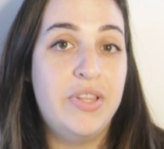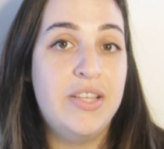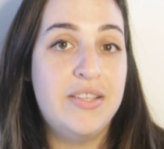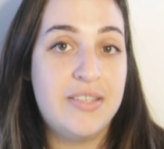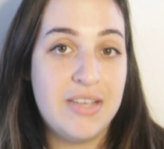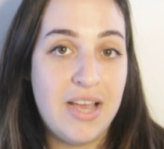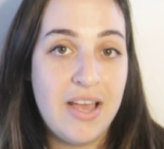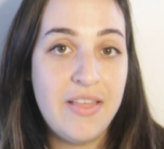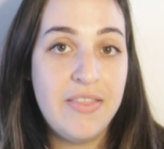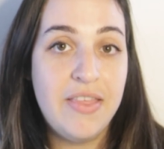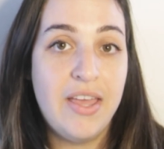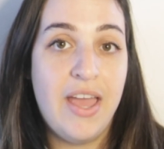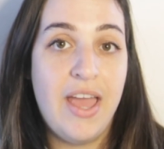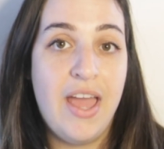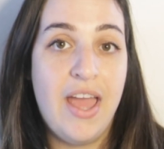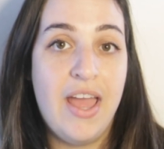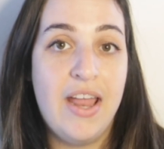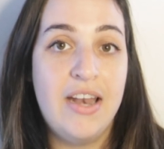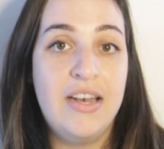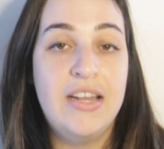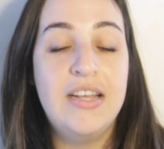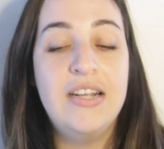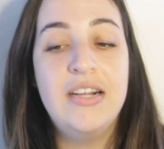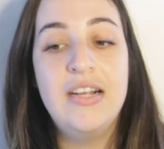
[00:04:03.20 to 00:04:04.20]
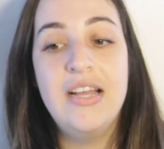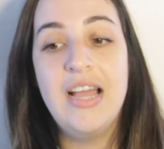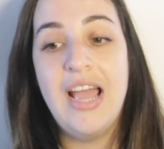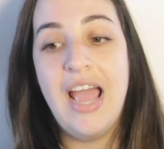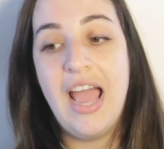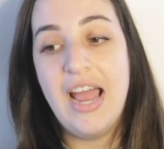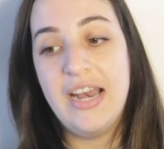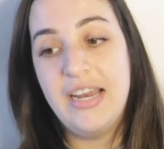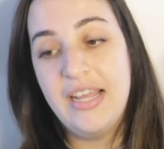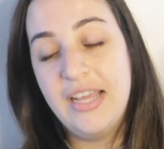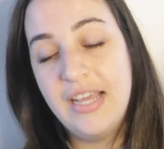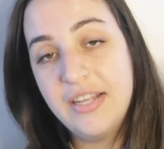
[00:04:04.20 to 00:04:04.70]
his other hand
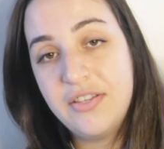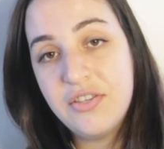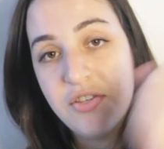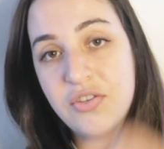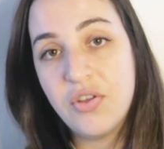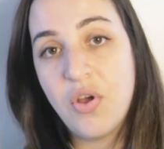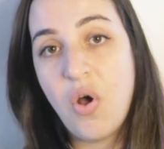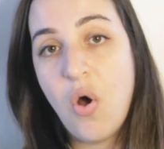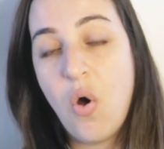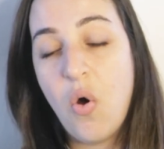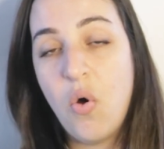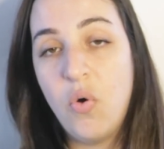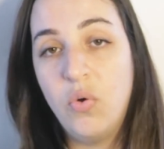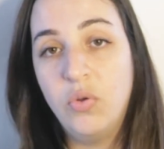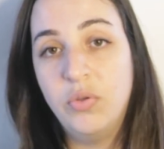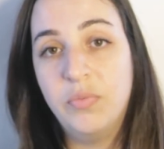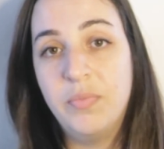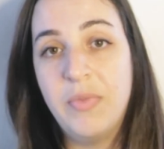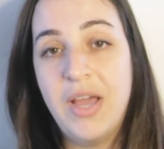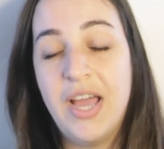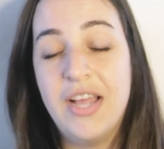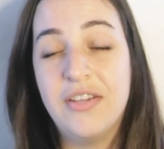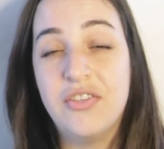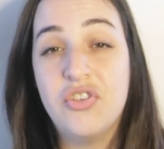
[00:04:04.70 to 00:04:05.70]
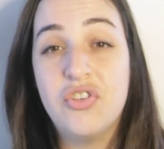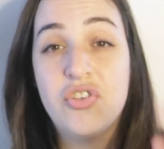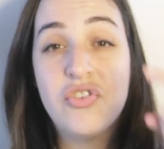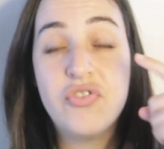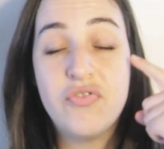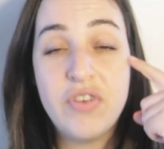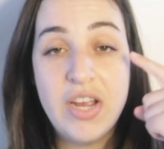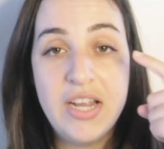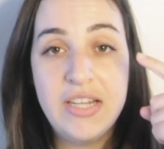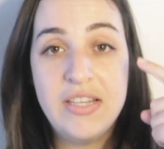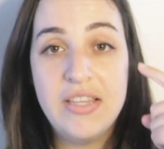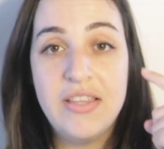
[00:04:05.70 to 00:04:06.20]
and hits the old man
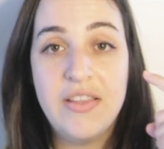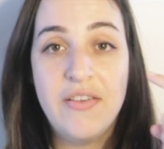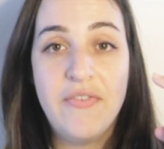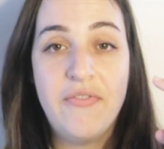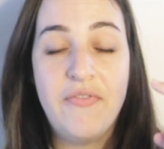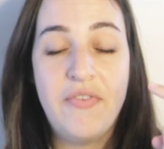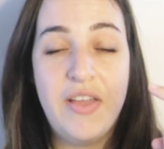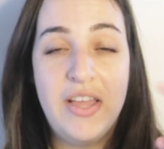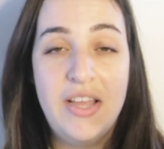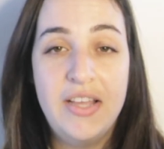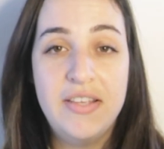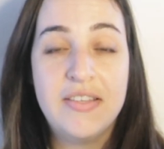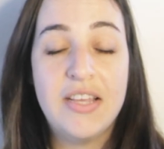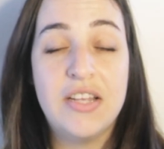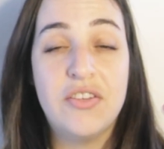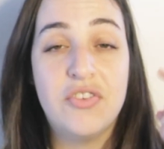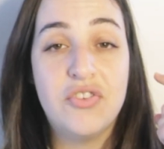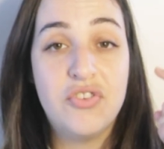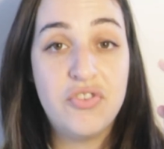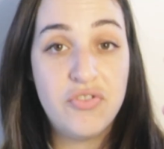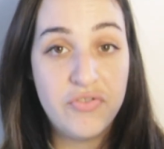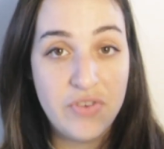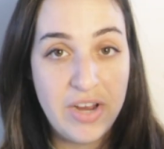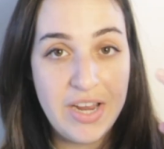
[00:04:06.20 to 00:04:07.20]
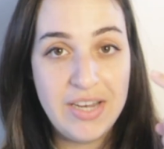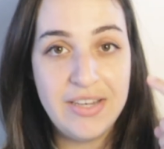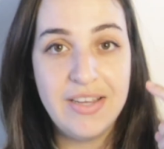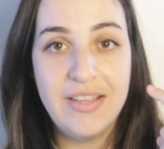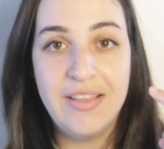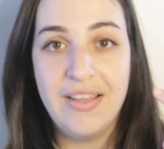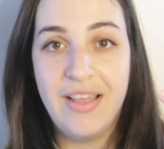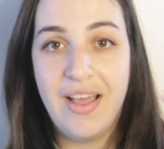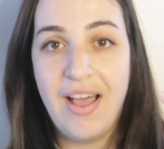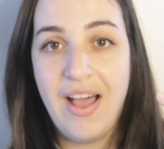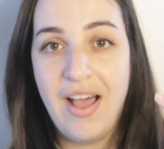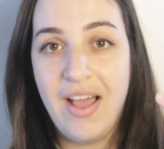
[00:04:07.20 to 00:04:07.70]
straight in the face and straight in
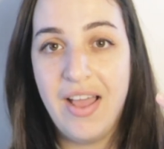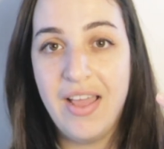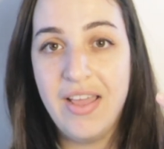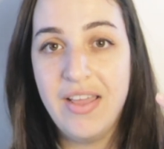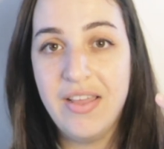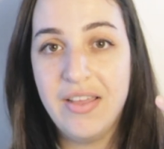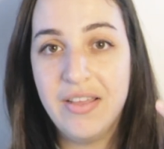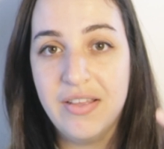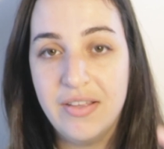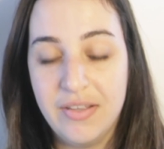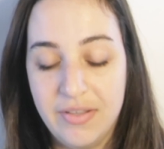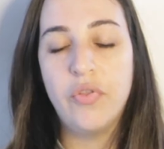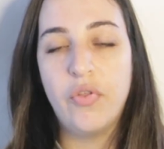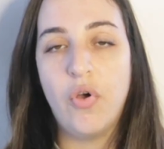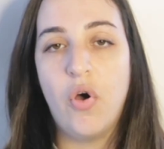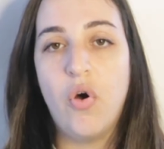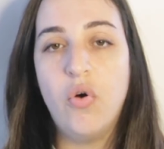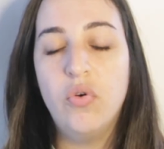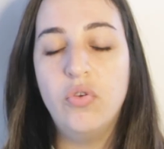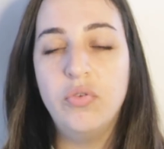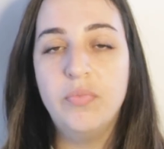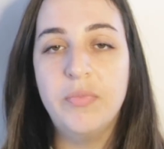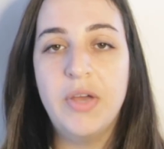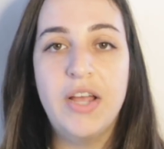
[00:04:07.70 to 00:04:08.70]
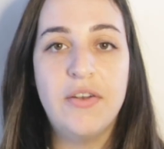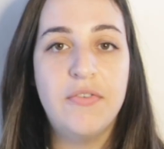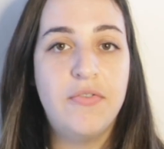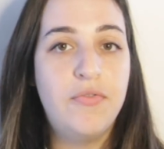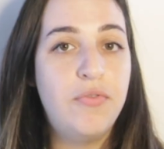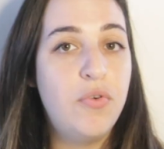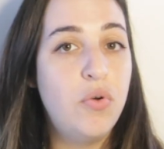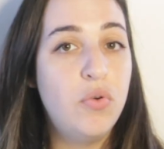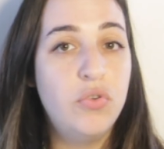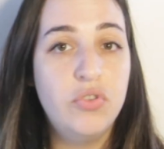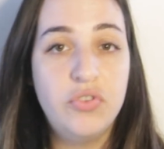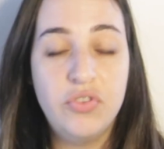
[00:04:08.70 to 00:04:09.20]
the eye. The old man
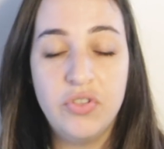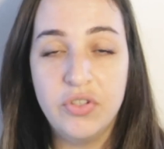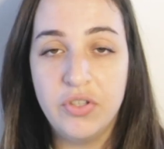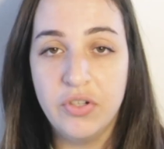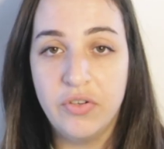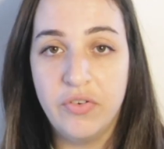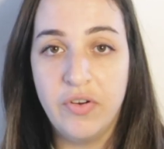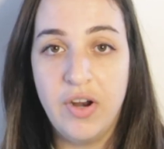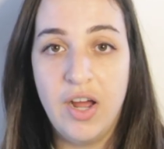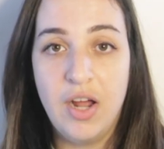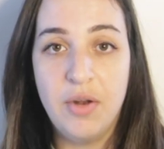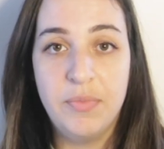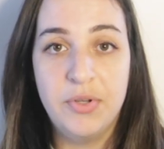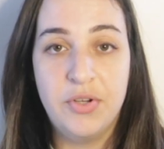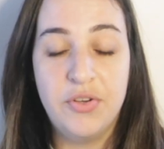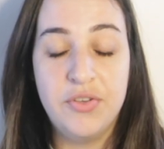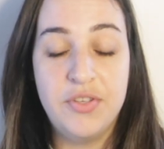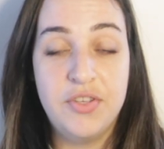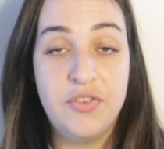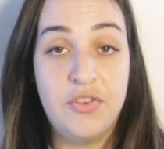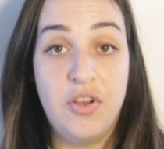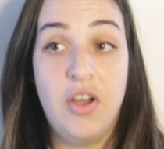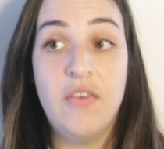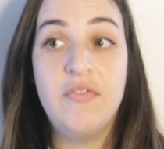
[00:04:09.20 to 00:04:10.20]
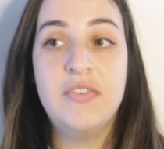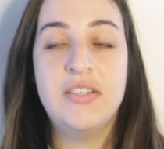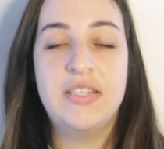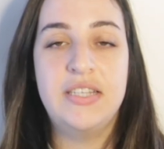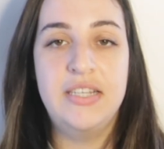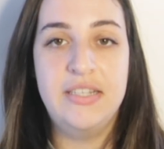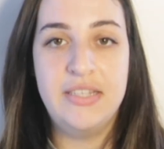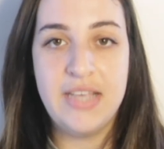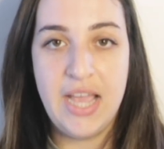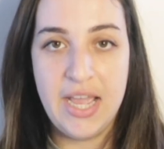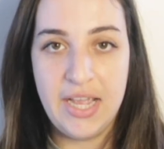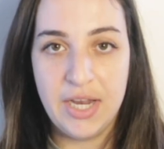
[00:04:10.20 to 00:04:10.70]
falls to the ground because he's
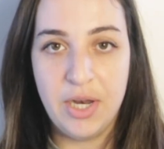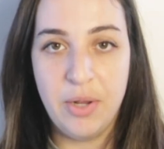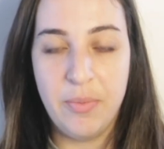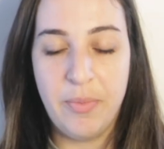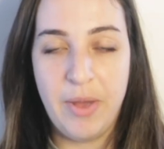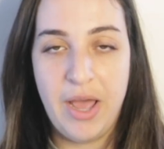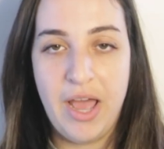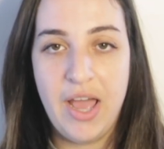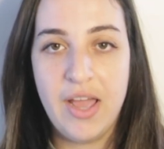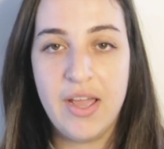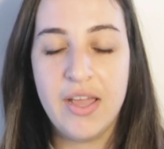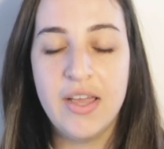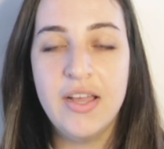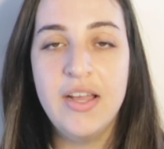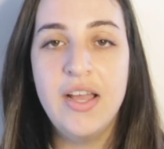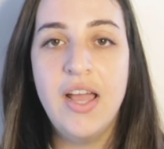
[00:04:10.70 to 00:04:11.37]
obviously taken aback,